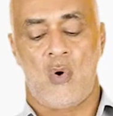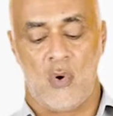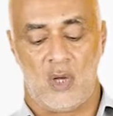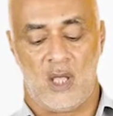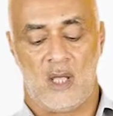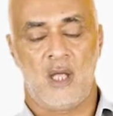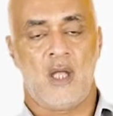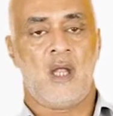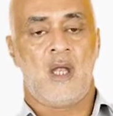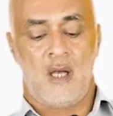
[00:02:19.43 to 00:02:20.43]
Okay.
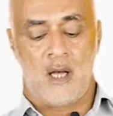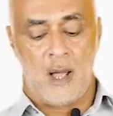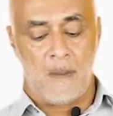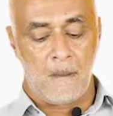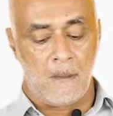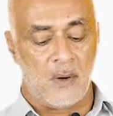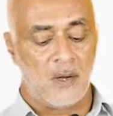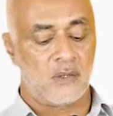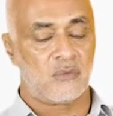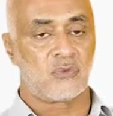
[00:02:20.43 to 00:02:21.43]

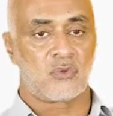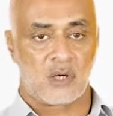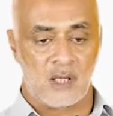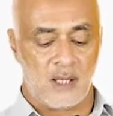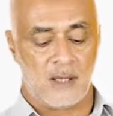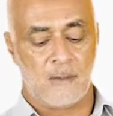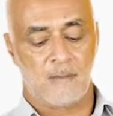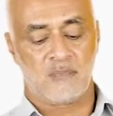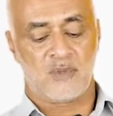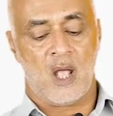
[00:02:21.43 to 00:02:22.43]
Number three.
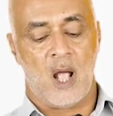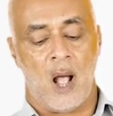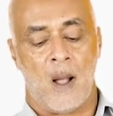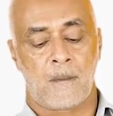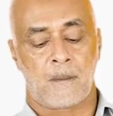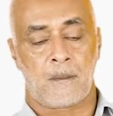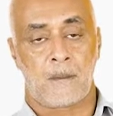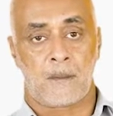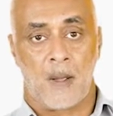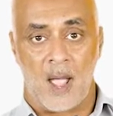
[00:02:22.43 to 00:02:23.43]
A
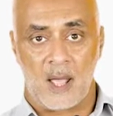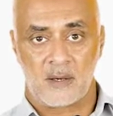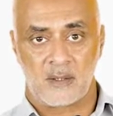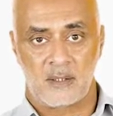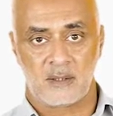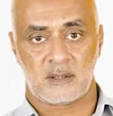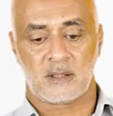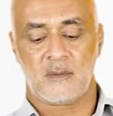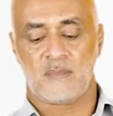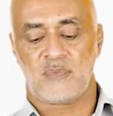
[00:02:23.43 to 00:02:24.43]
parrot
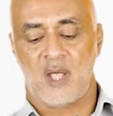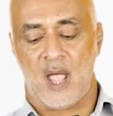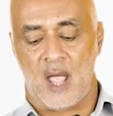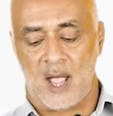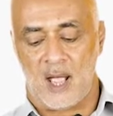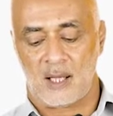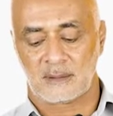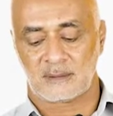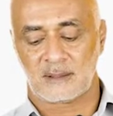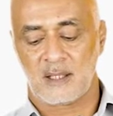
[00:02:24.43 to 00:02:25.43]

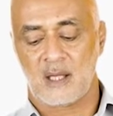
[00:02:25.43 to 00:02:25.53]
has